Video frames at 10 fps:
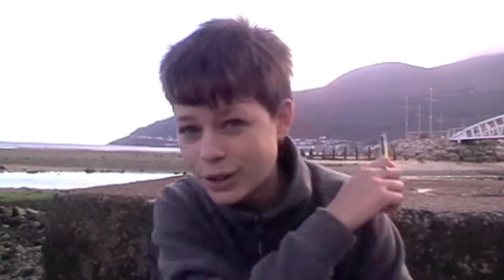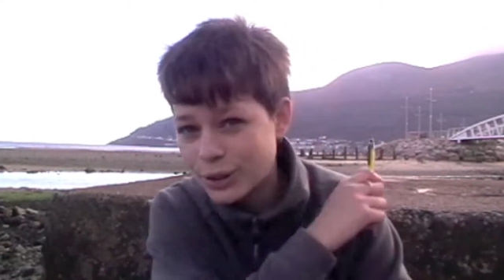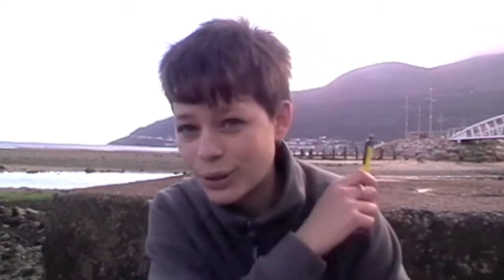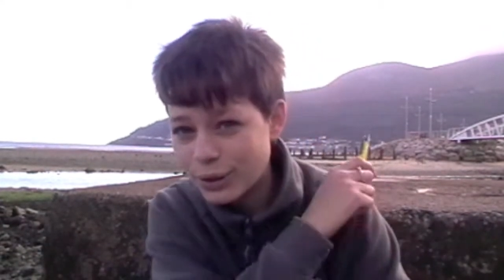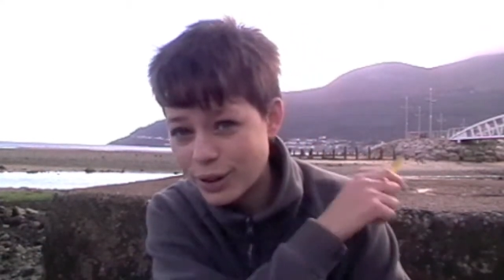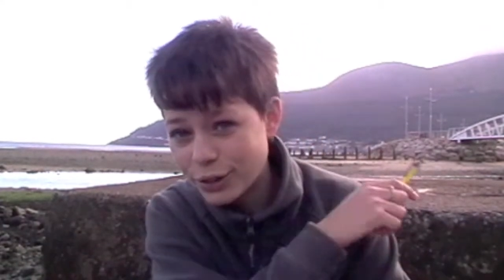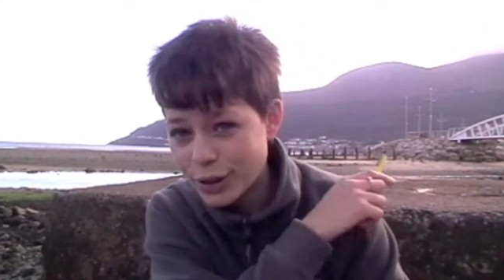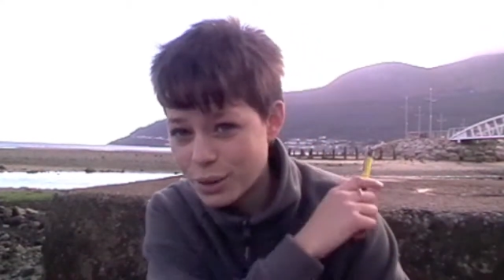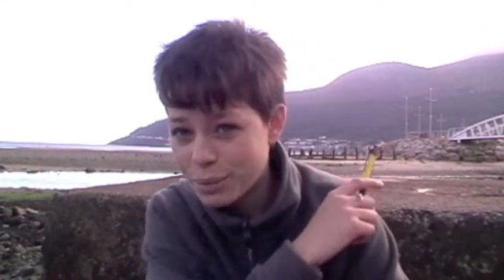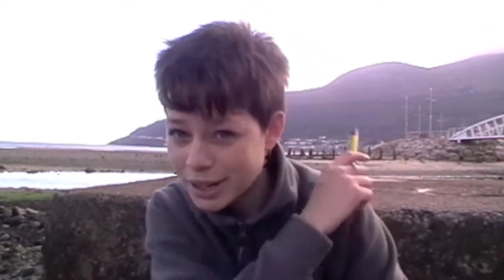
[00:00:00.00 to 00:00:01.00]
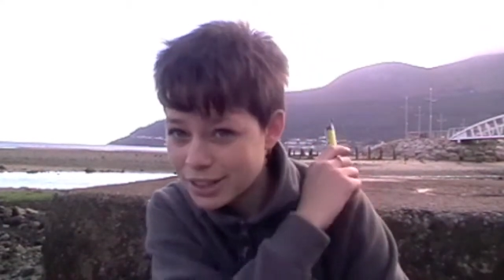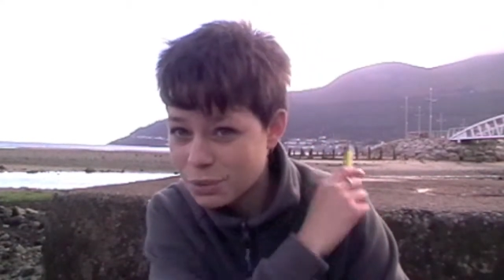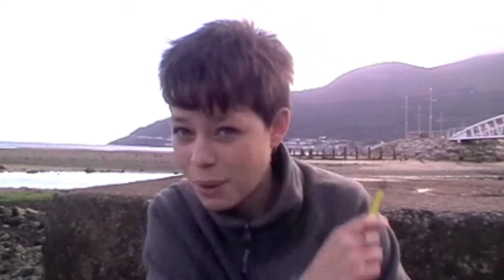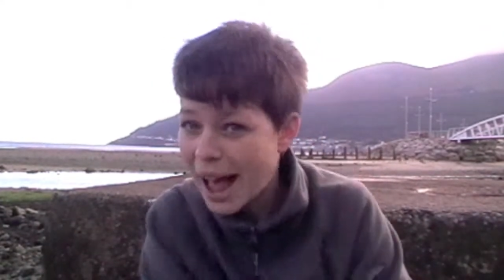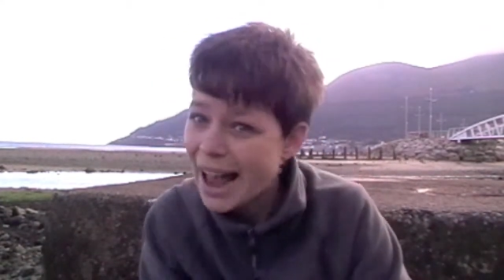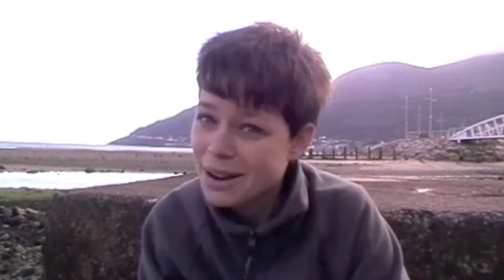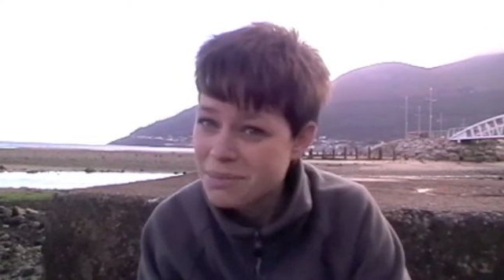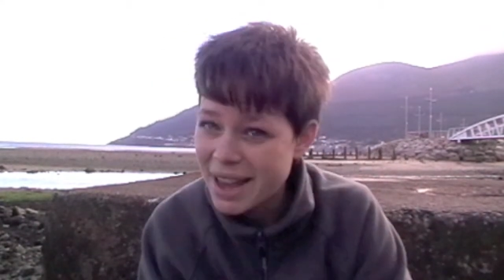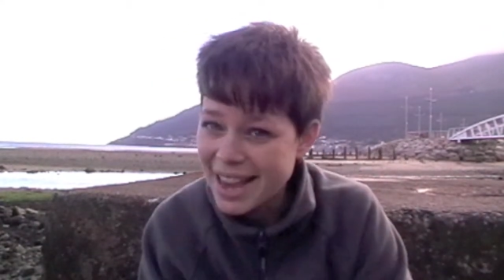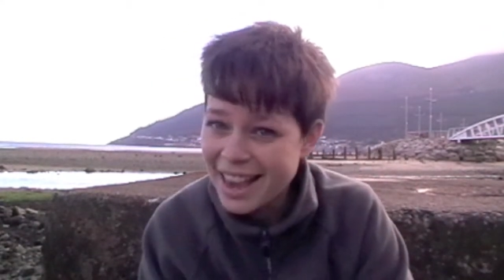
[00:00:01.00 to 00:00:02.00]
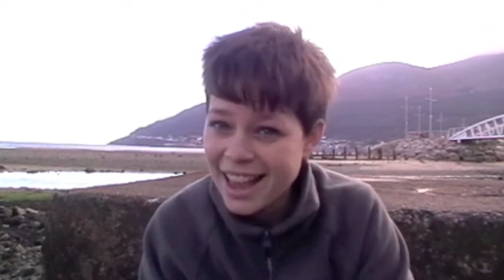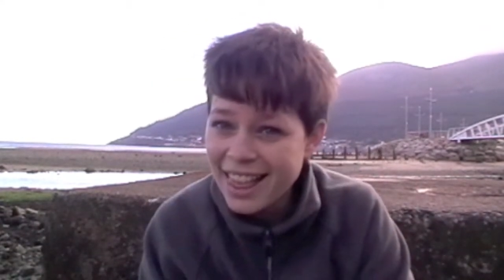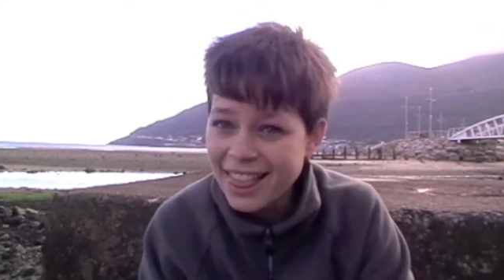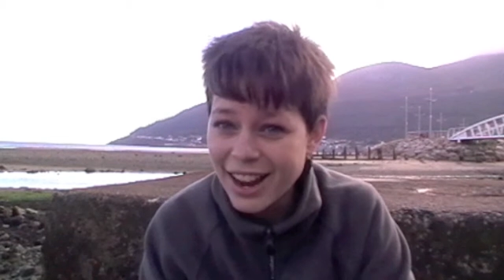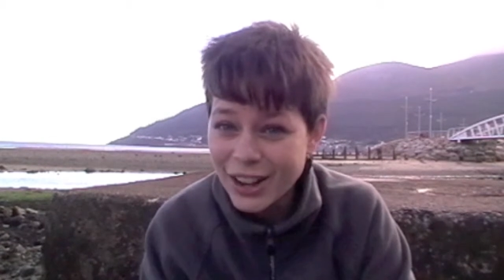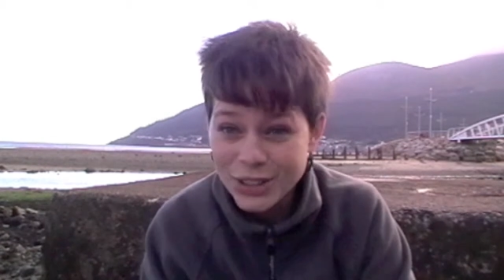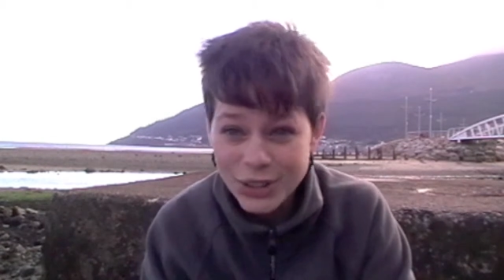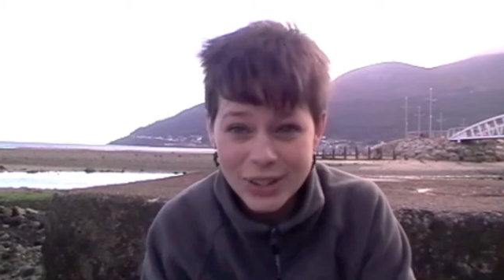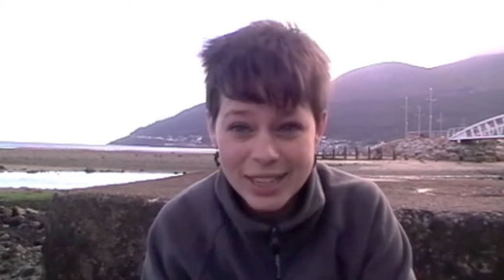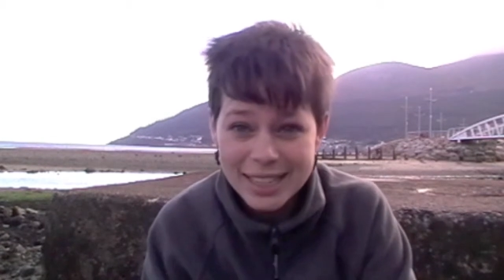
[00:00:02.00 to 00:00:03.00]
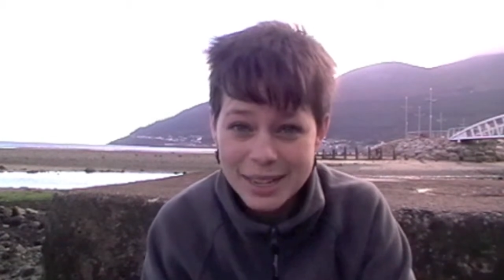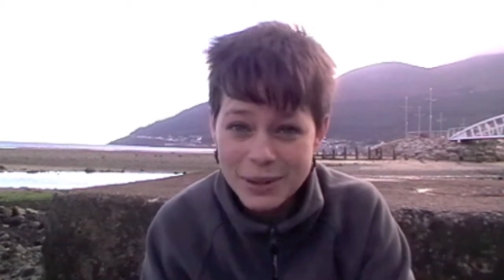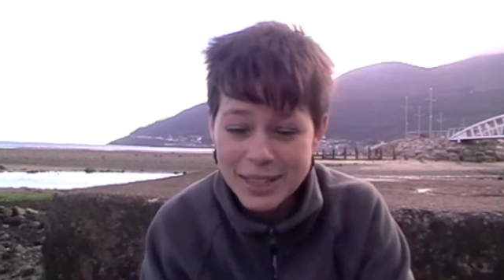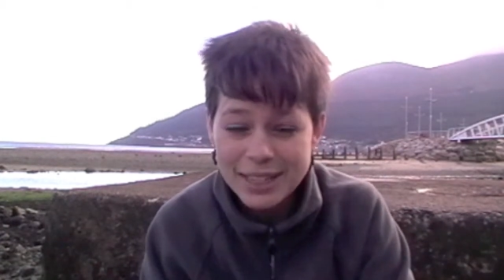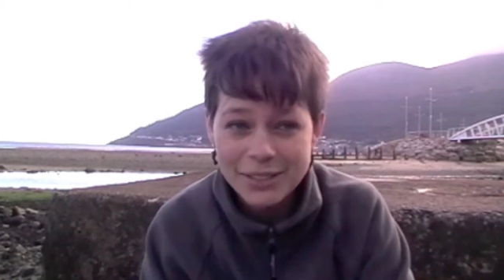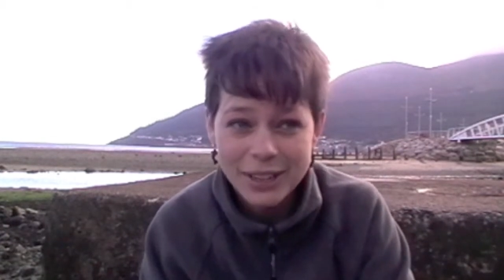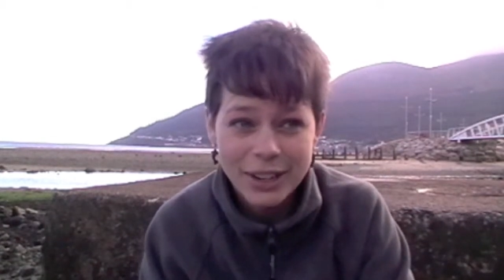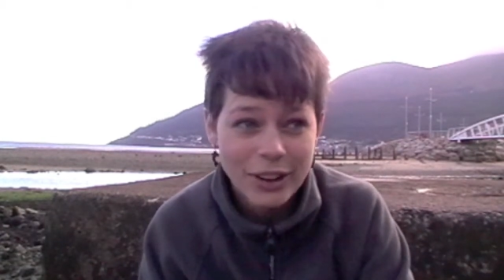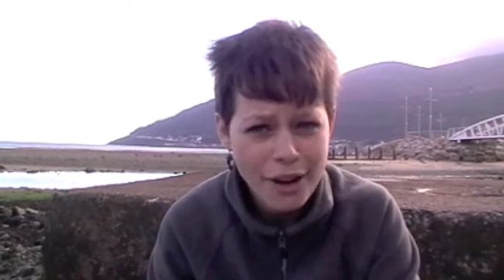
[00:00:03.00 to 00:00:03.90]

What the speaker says: to the river and the bridge behind me that I started to see pieces of litter.